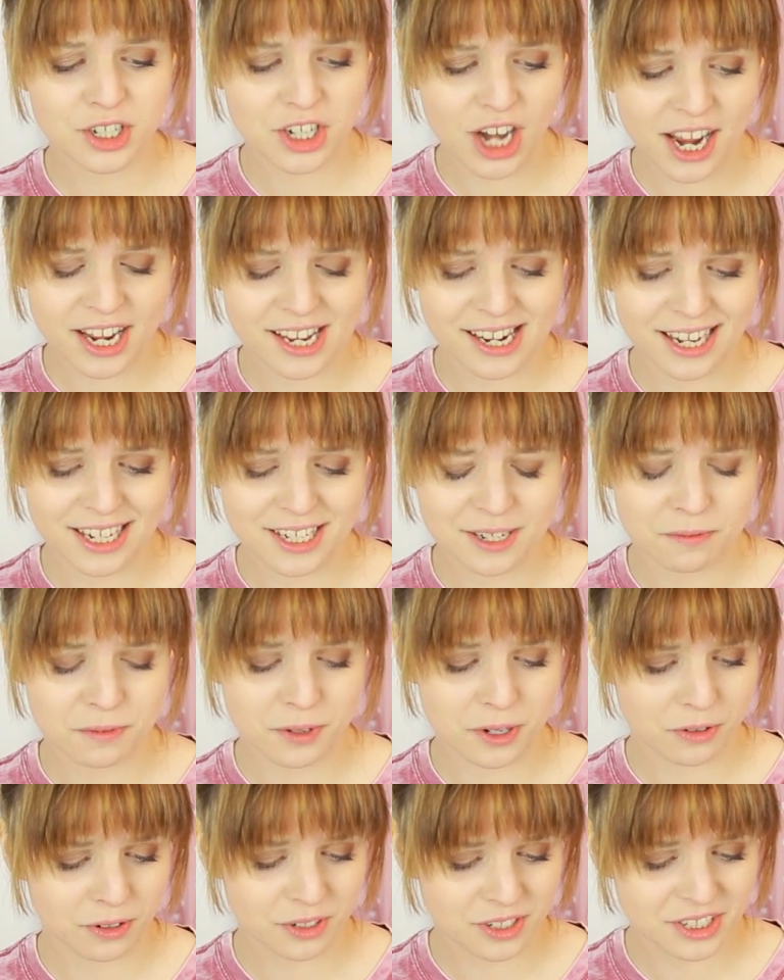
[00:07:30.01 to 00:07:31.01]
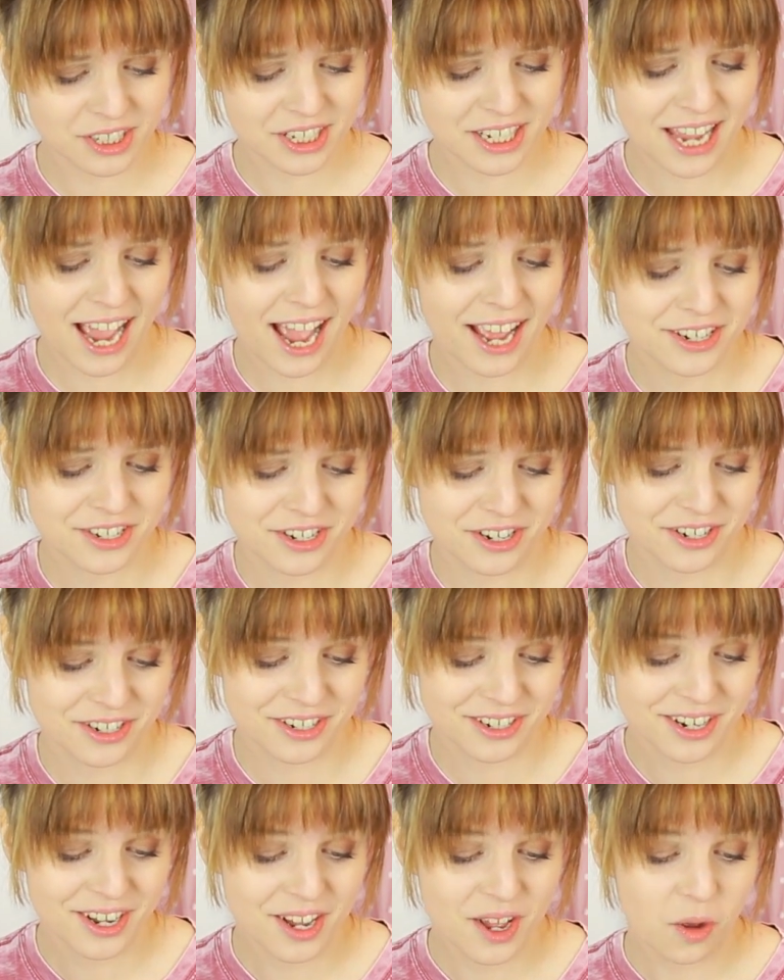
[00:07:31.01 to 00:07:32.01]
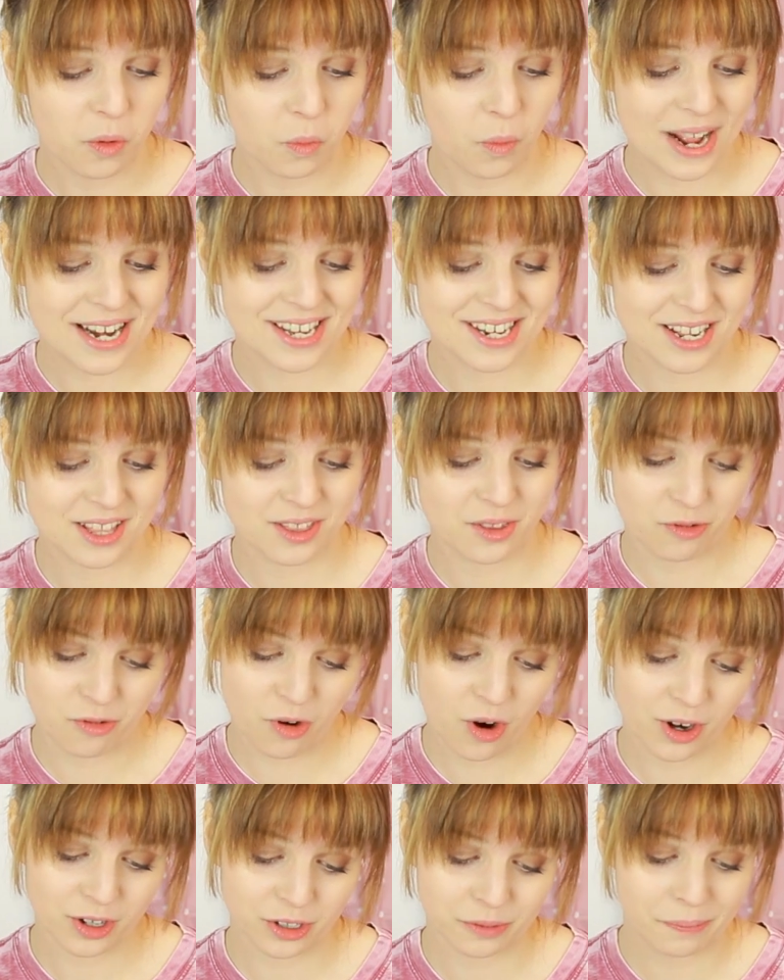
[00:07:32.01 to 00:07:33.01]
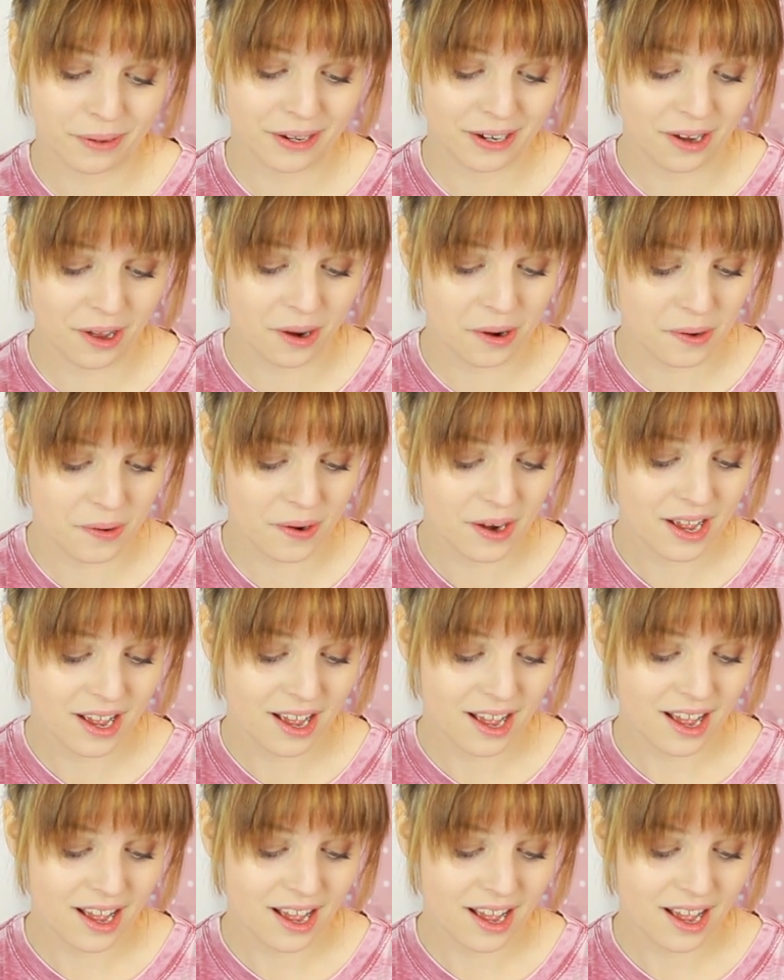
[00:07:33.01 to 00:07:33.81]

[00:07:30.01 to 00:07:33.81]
ejaculated across the canyon, wetting the rocks below.